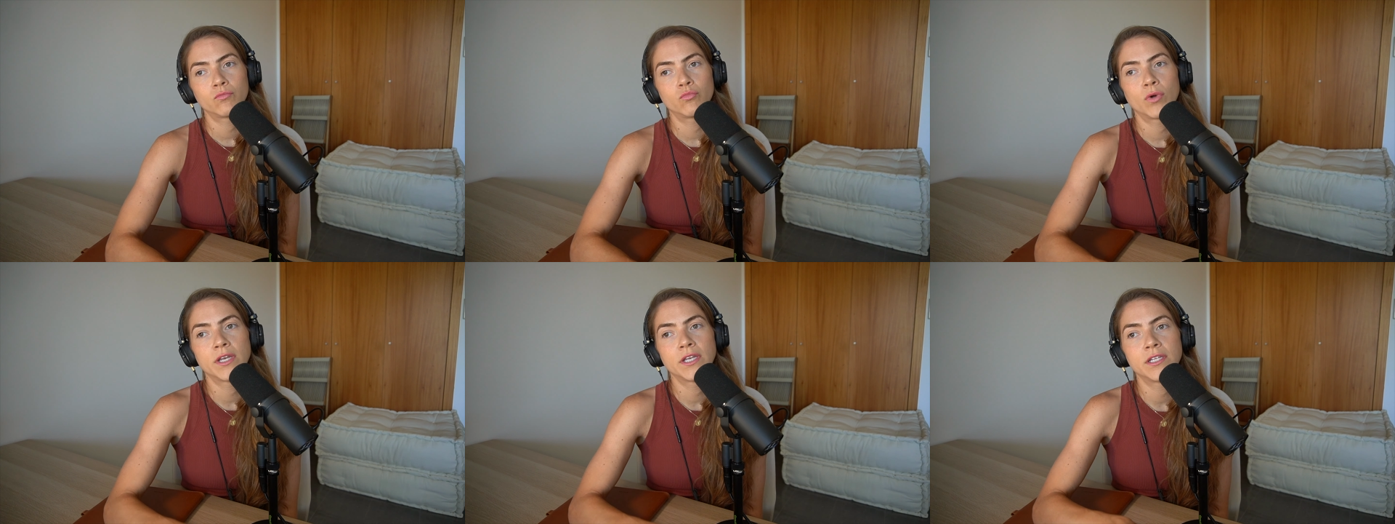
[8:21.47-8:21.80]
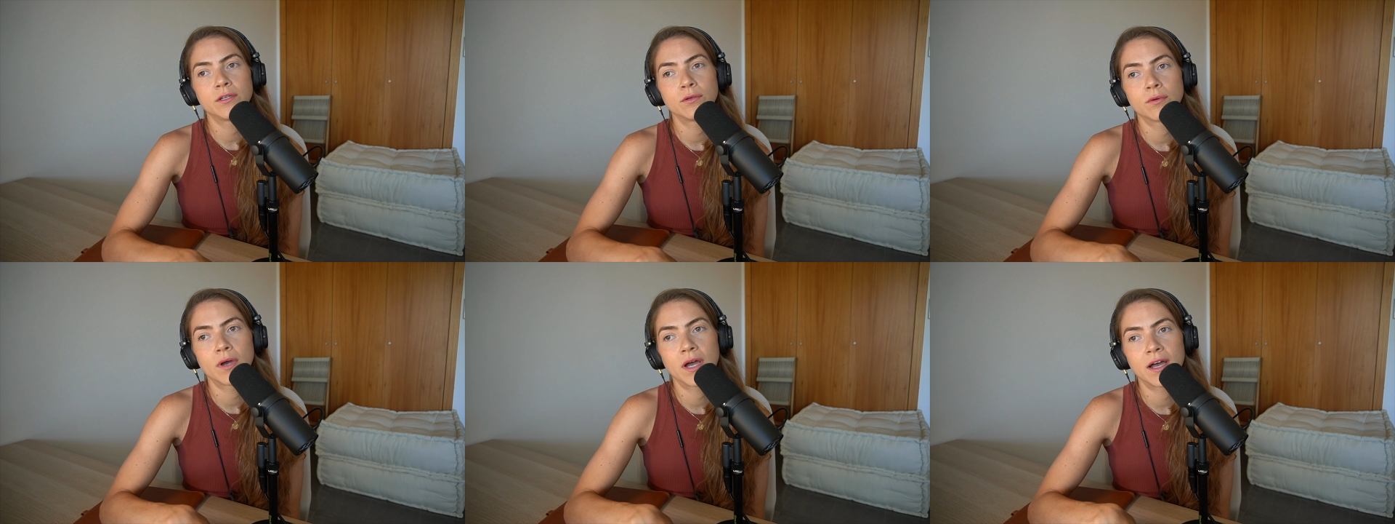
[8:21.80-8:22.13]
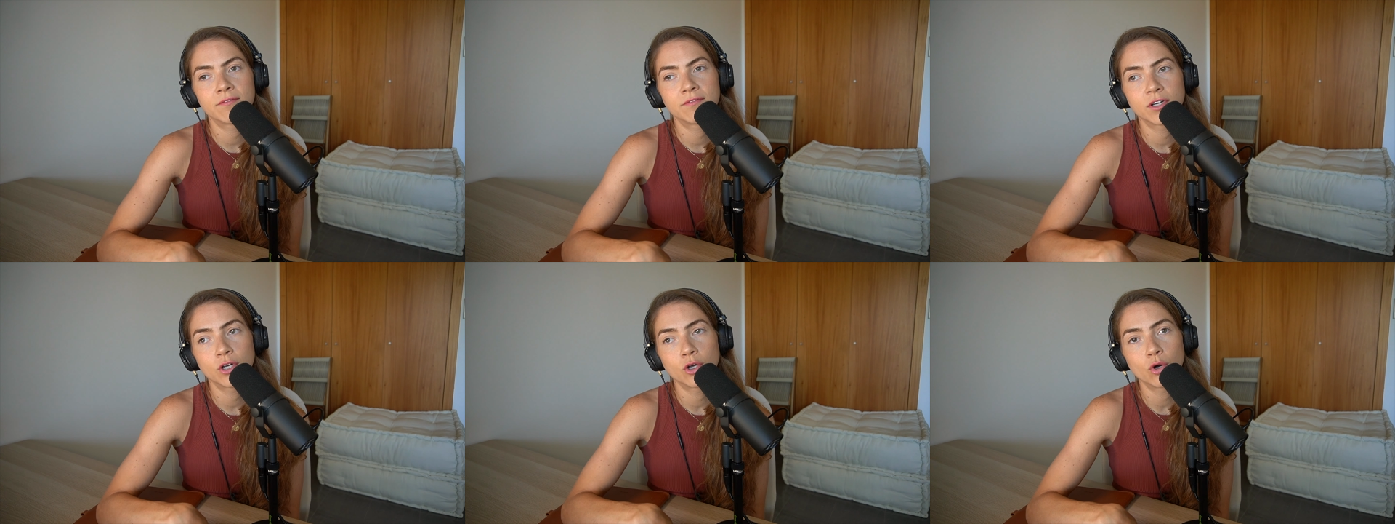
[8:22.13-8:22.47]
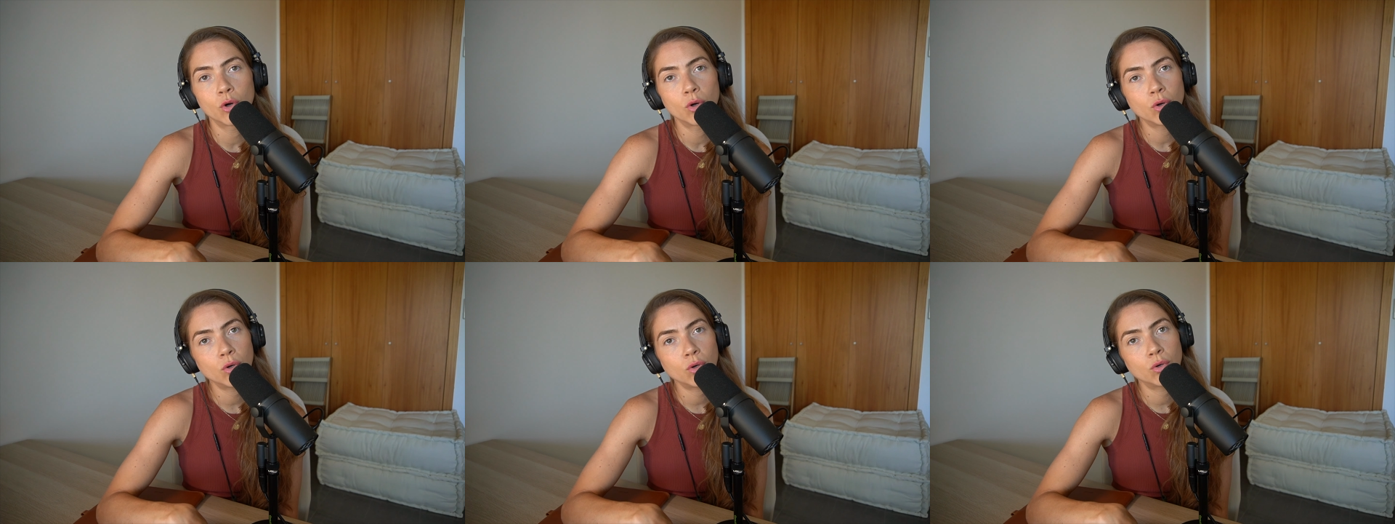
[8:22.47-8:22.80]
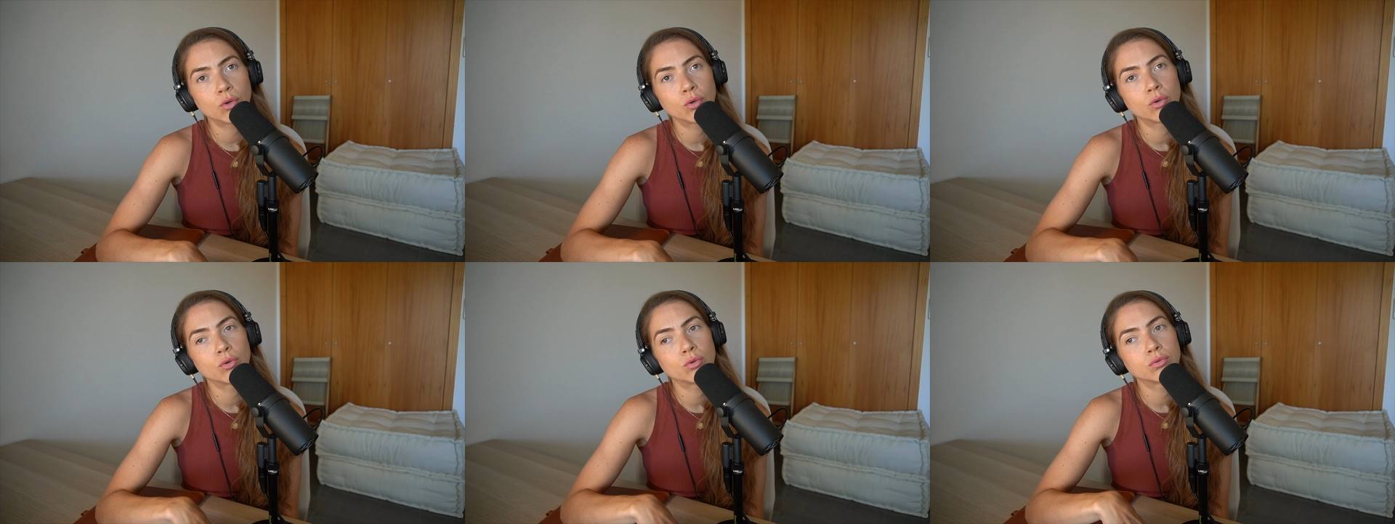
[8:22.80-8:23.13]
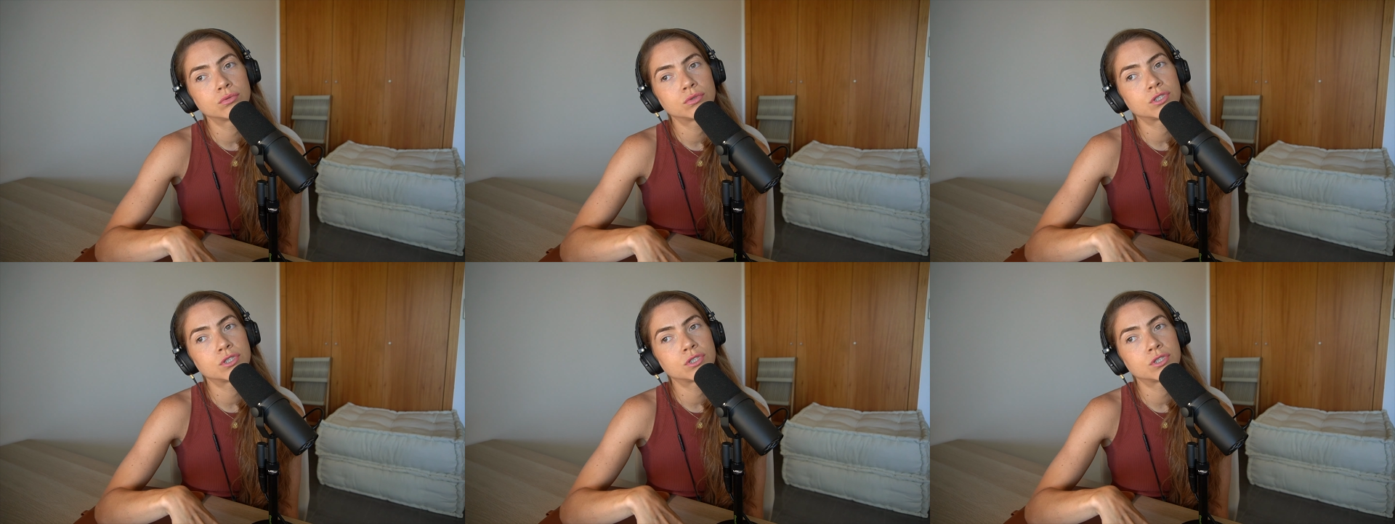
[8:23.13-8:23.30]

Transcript: When you have a goal,